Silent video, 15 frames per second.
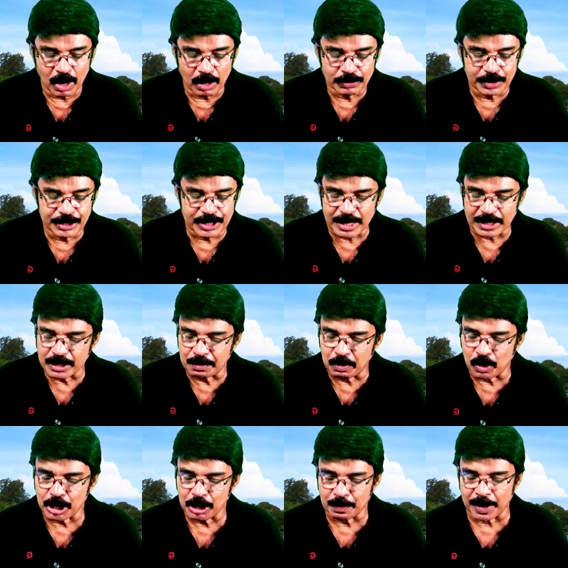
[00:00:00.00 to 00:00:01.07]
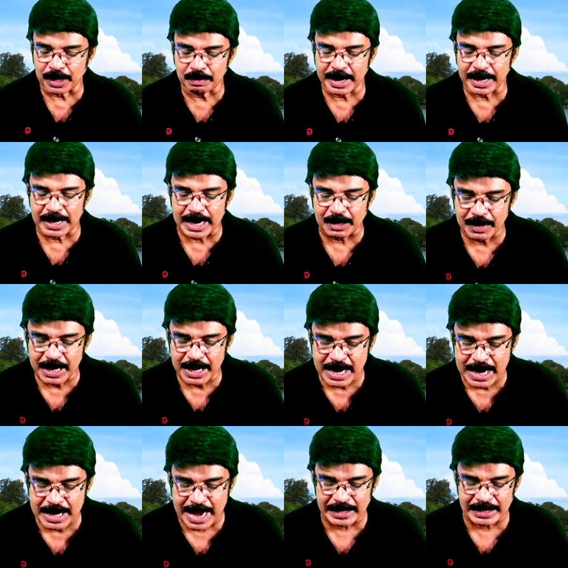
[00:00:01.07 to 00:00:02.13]
to a judge. The porcupine begged, let me
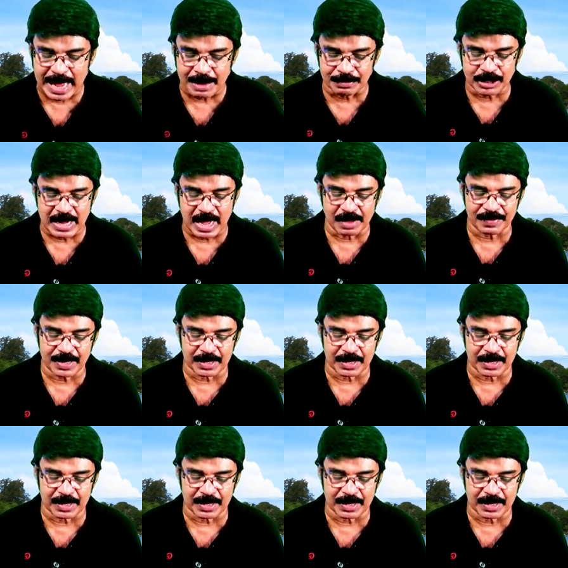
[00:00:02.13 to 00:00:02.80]
eat as I am starving.